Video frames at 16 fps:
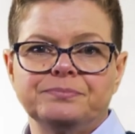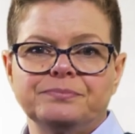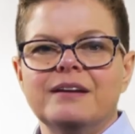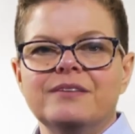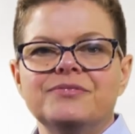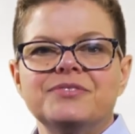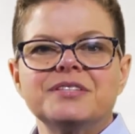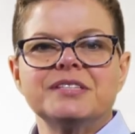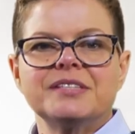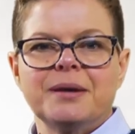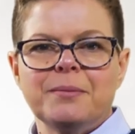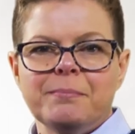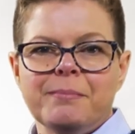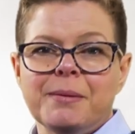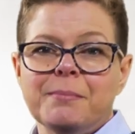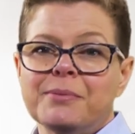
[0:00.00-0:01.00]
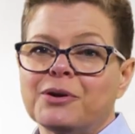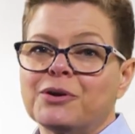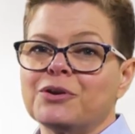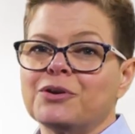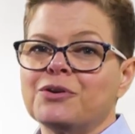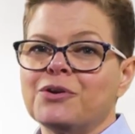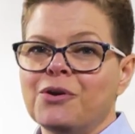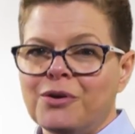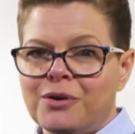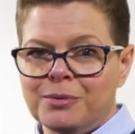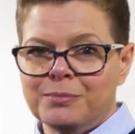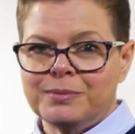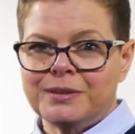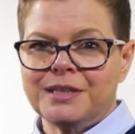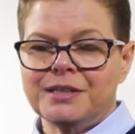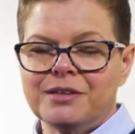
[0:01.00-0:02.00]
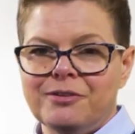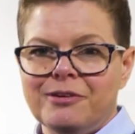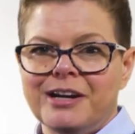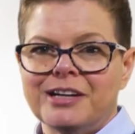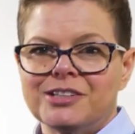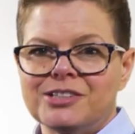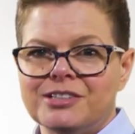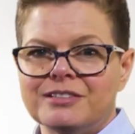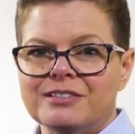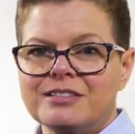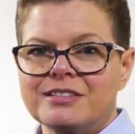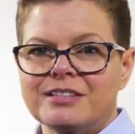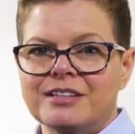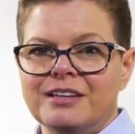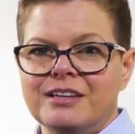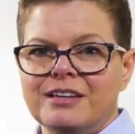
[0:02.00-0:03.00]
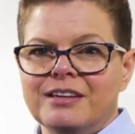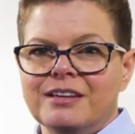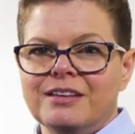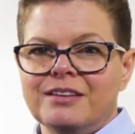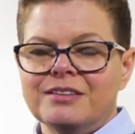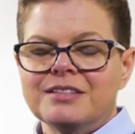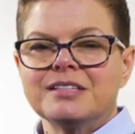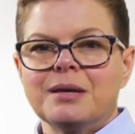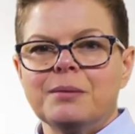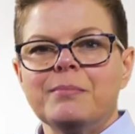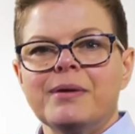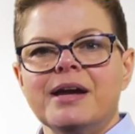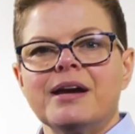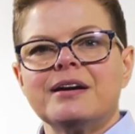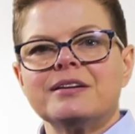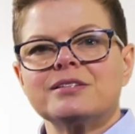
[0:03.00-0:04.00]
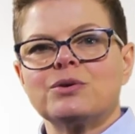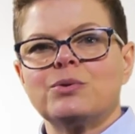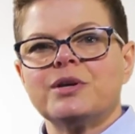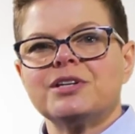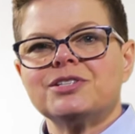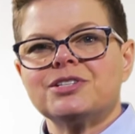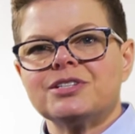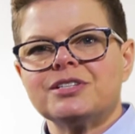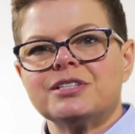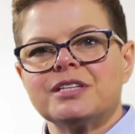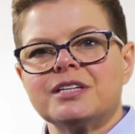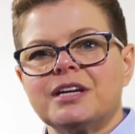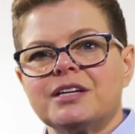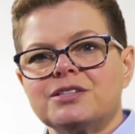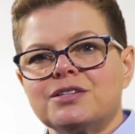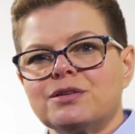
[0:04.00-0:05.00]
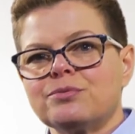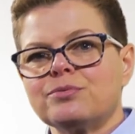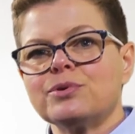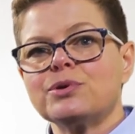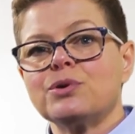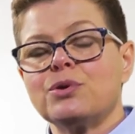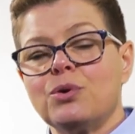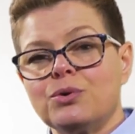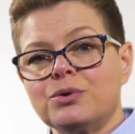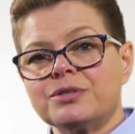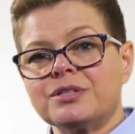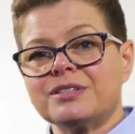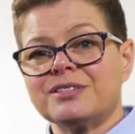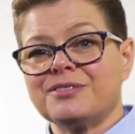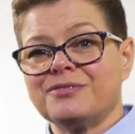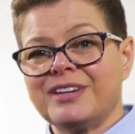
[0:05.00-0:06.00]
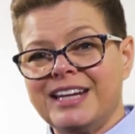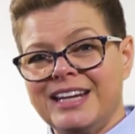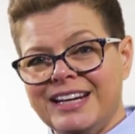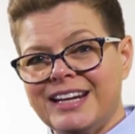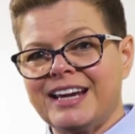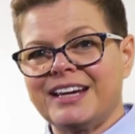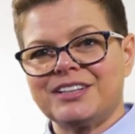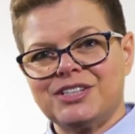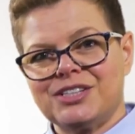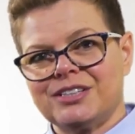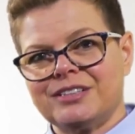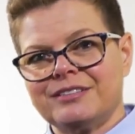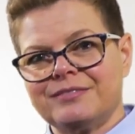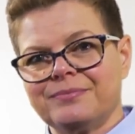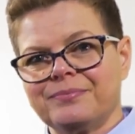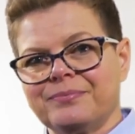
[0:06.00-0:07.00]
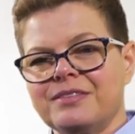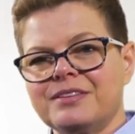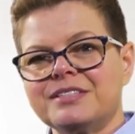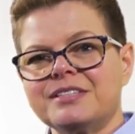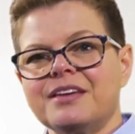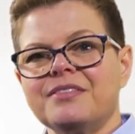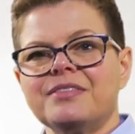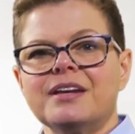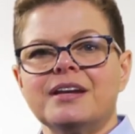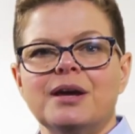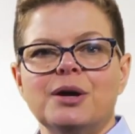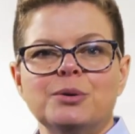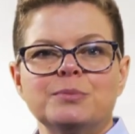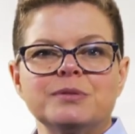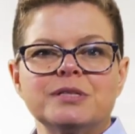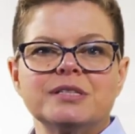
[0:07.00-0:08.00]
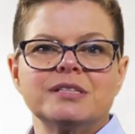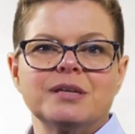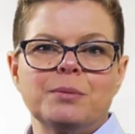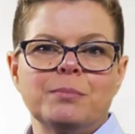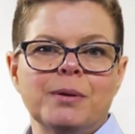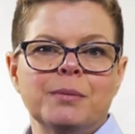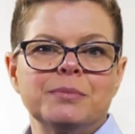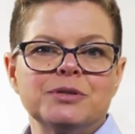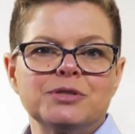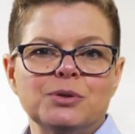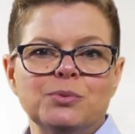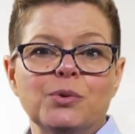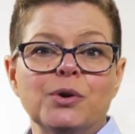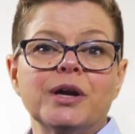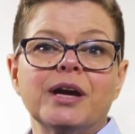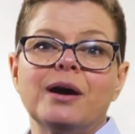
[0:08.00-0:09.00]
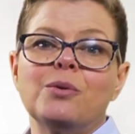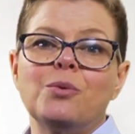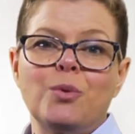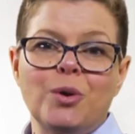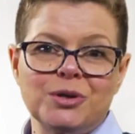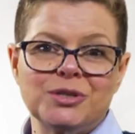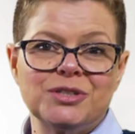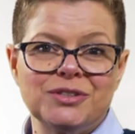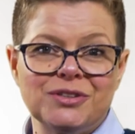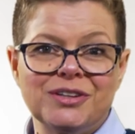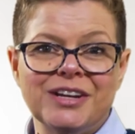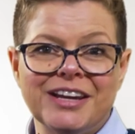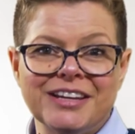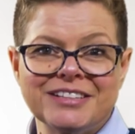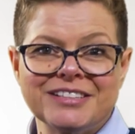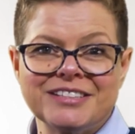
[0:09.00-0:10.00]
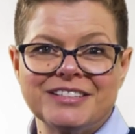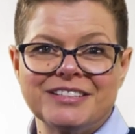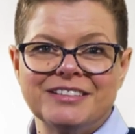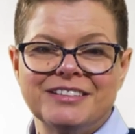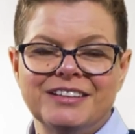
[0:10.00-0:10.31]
If the SET member could not complete their actions, the SET may ask questions to get to the root causes of inaction. The SET then helps the SET member to work out what to do next.